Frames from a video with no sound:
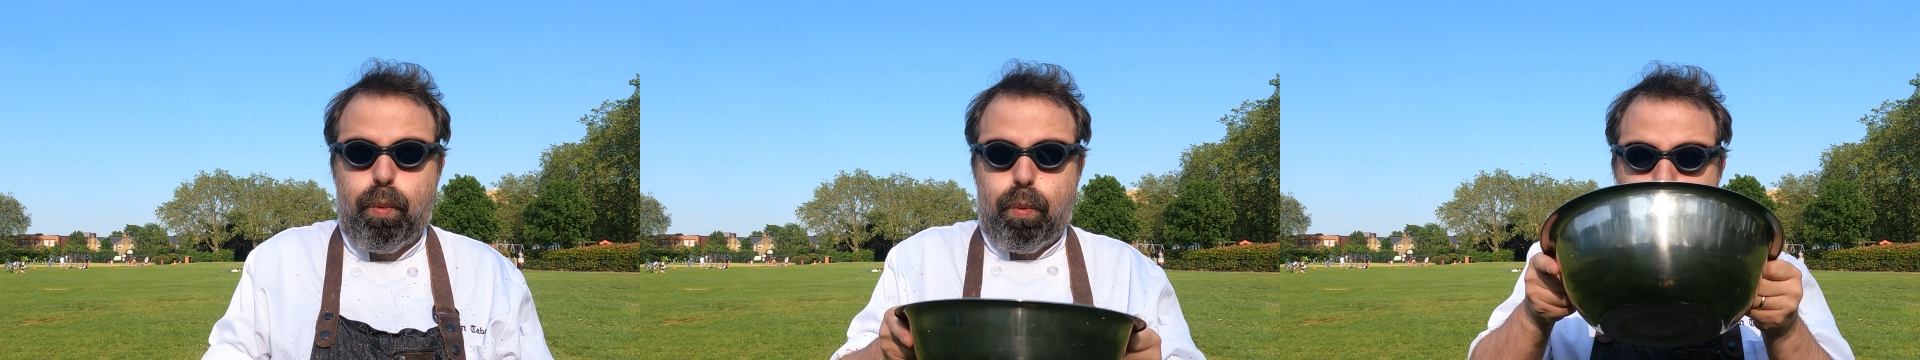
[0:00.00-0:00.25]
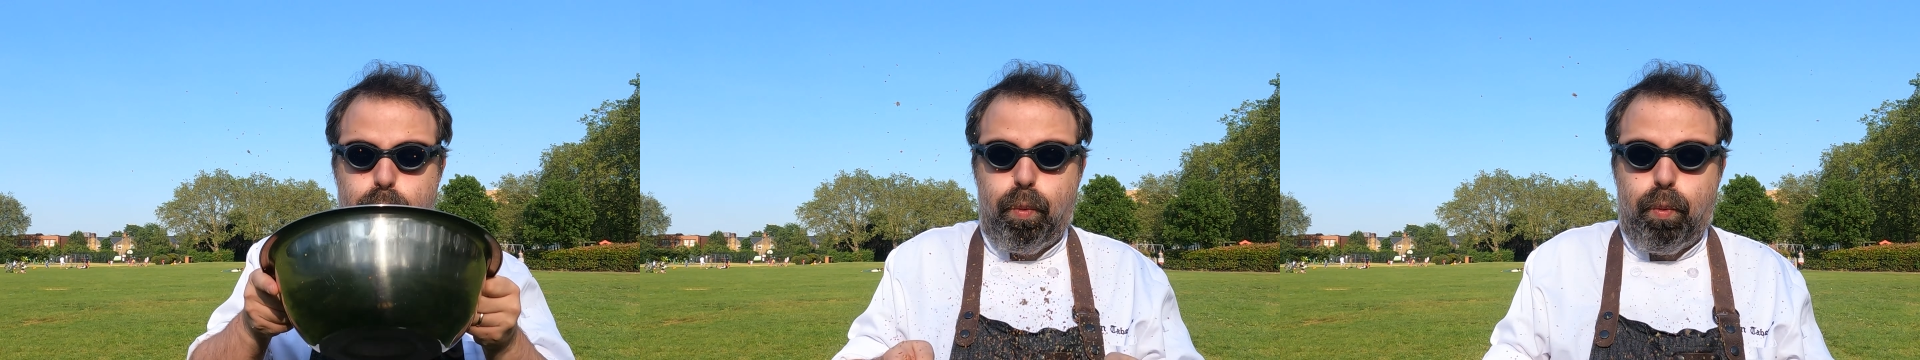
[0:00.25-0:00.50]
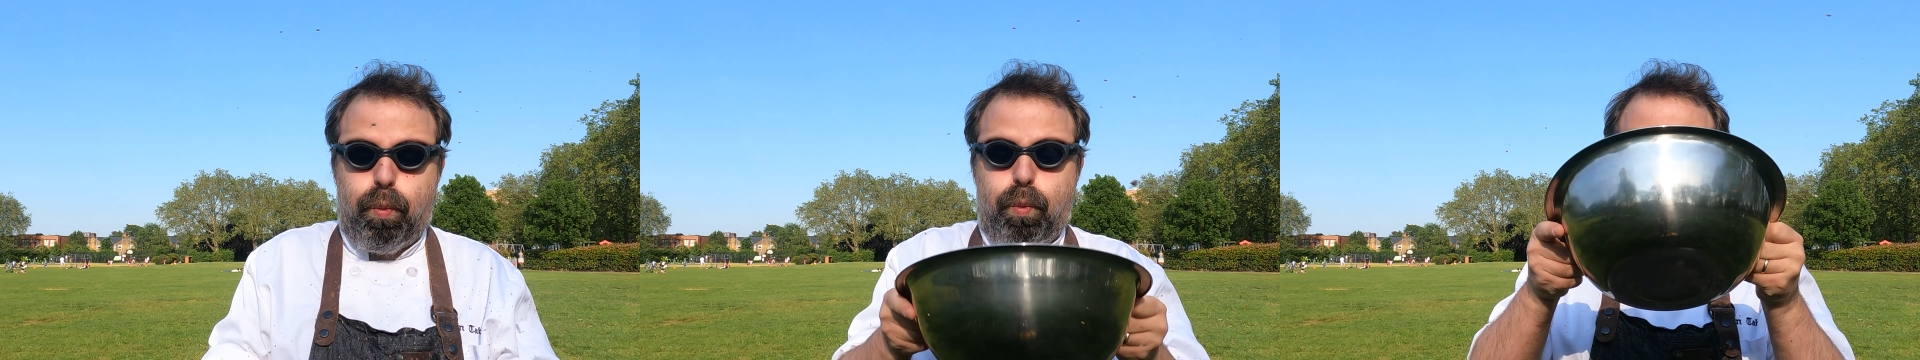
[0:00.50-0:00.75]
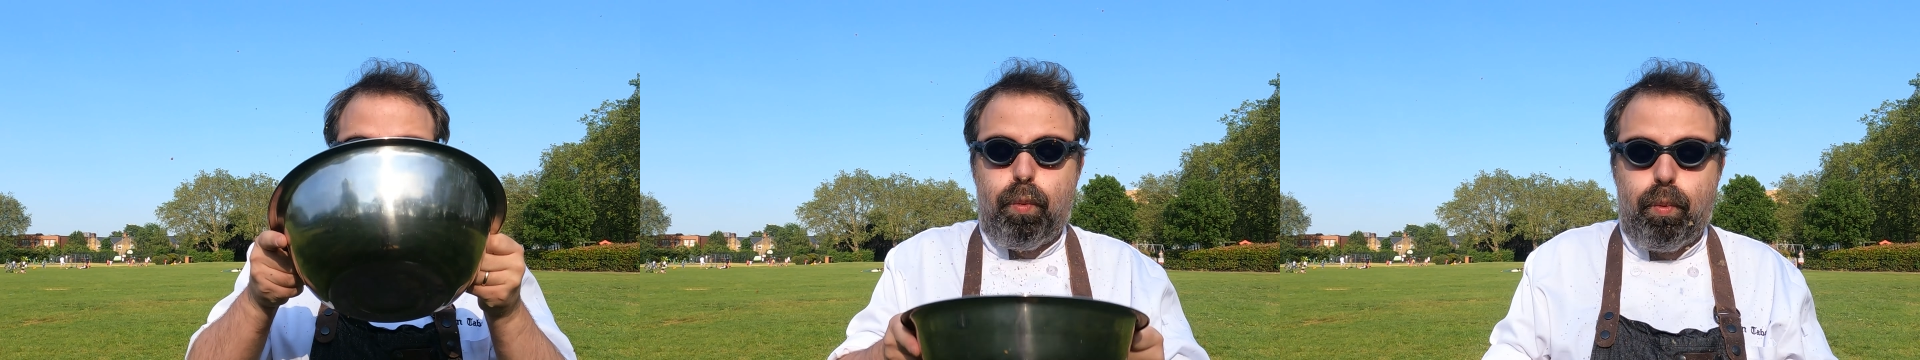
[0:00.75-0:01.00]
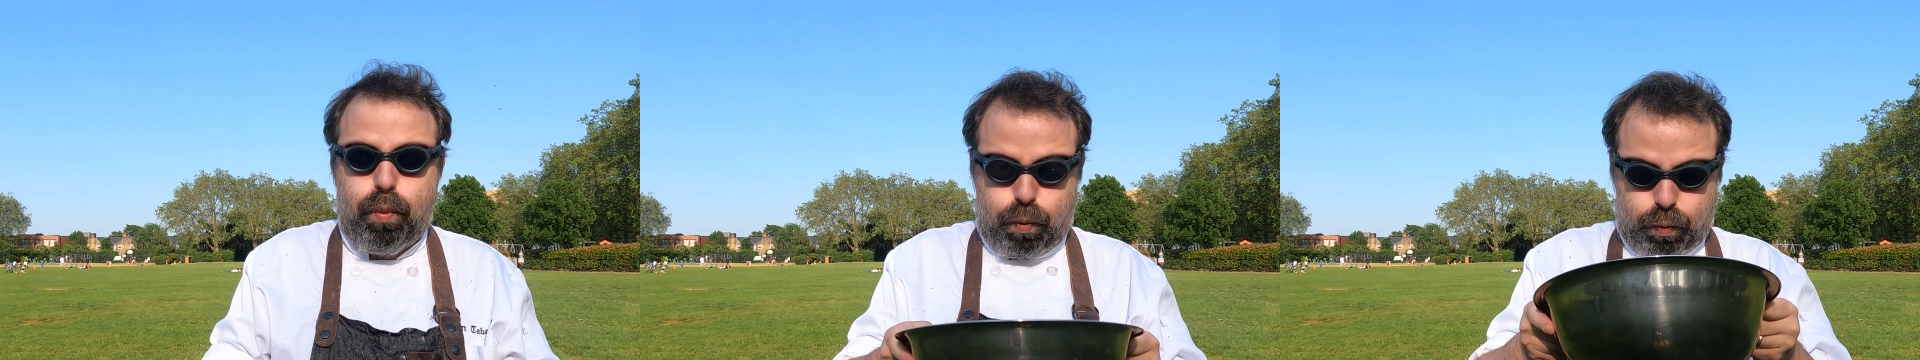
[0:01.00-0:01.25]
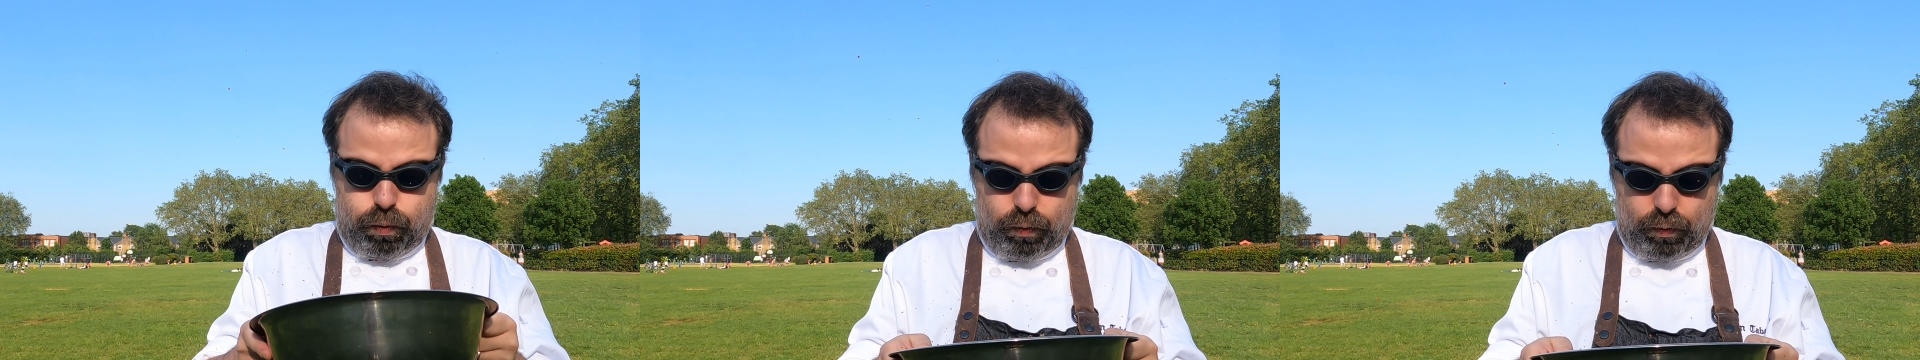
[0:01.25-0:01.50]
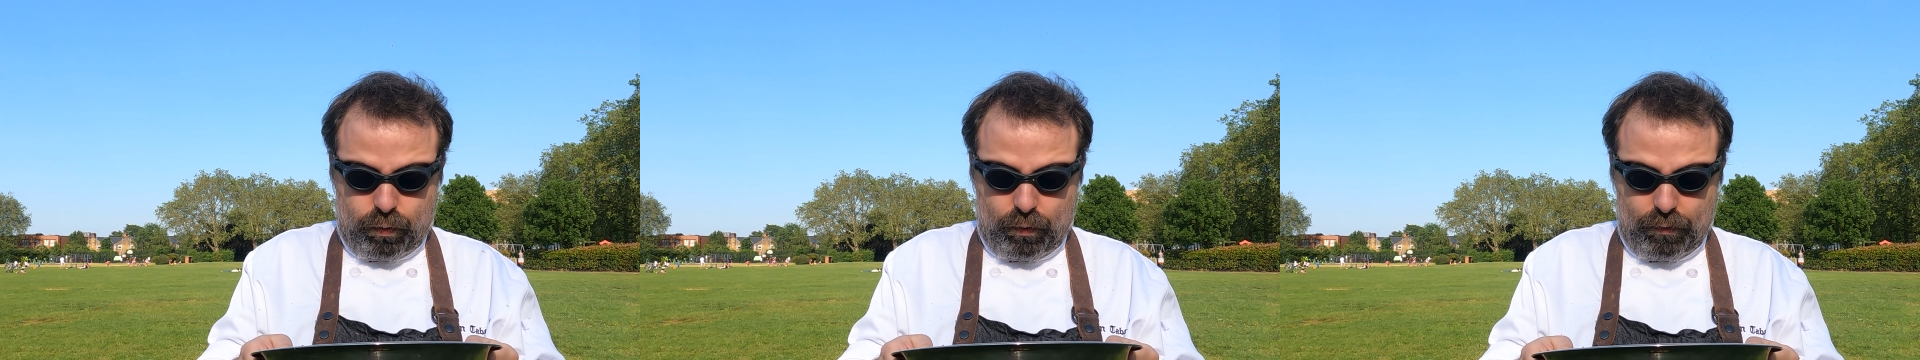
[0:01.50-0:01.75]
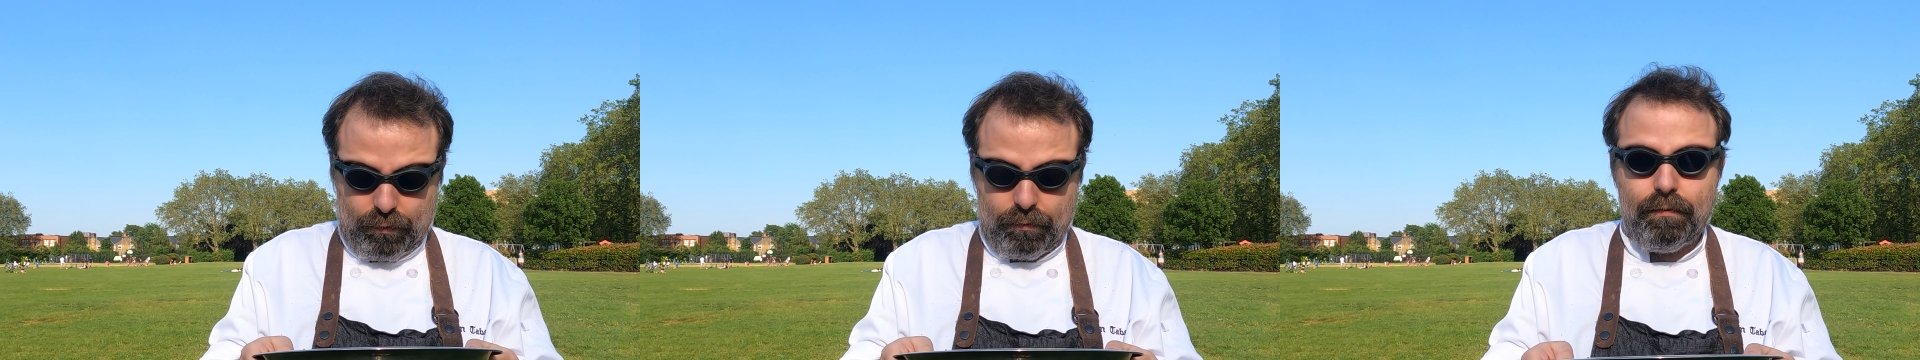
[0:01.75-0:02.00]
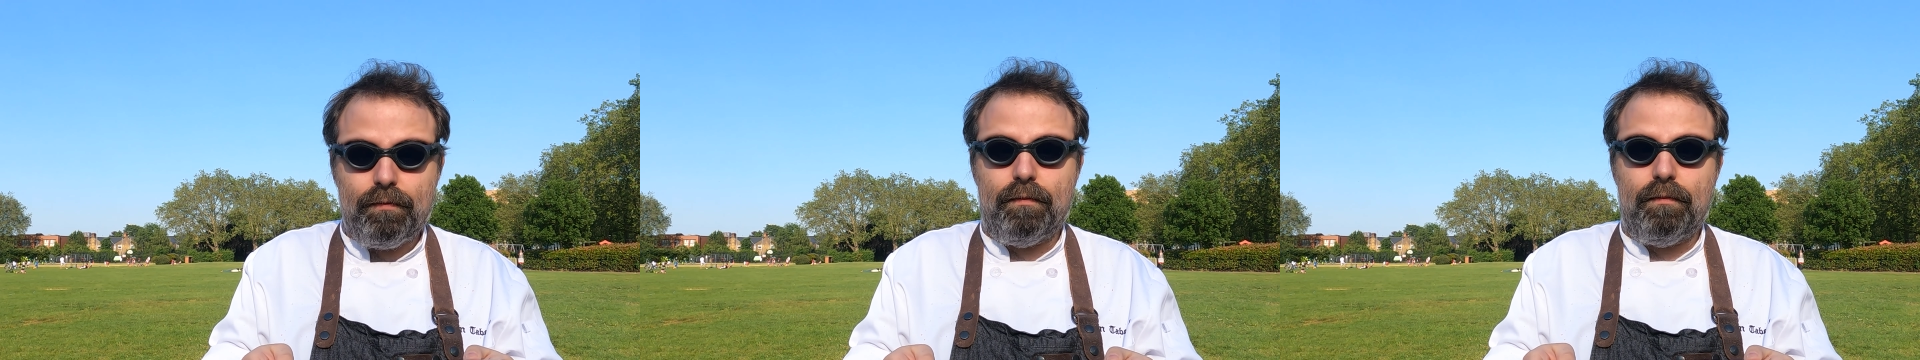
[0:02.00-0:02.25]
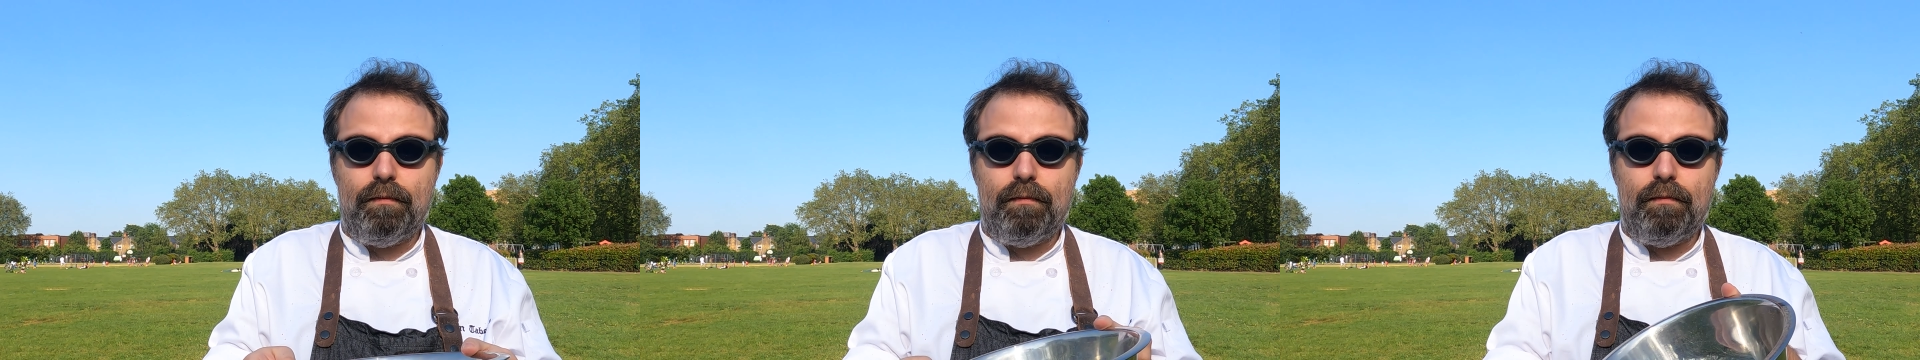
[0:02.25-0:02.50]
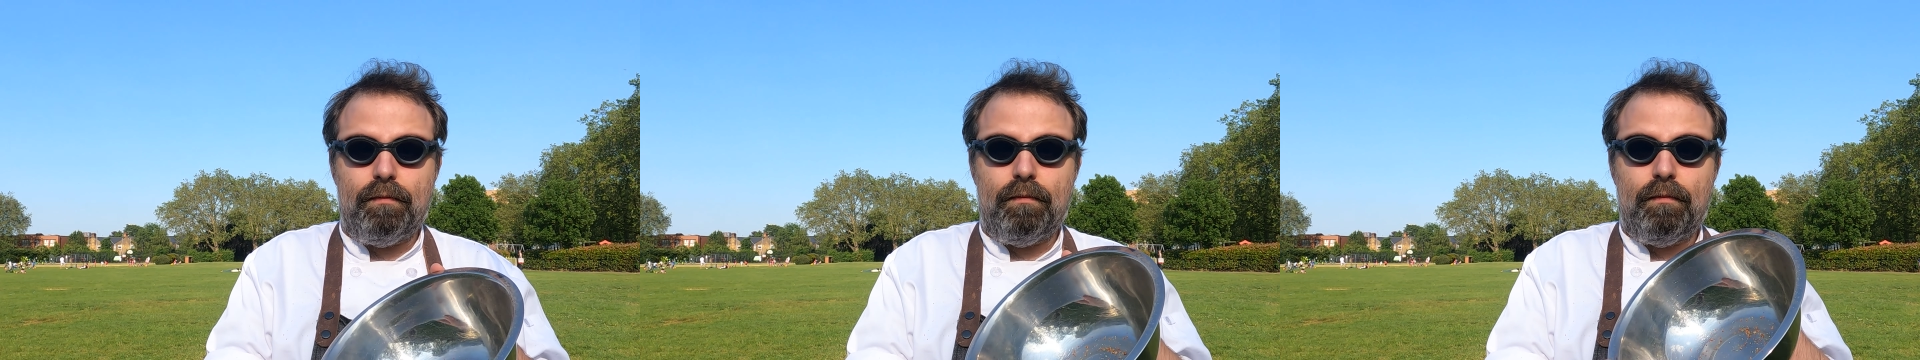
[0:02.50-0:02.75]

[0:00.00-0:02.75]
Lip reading: hard, you might end up losing all your millet.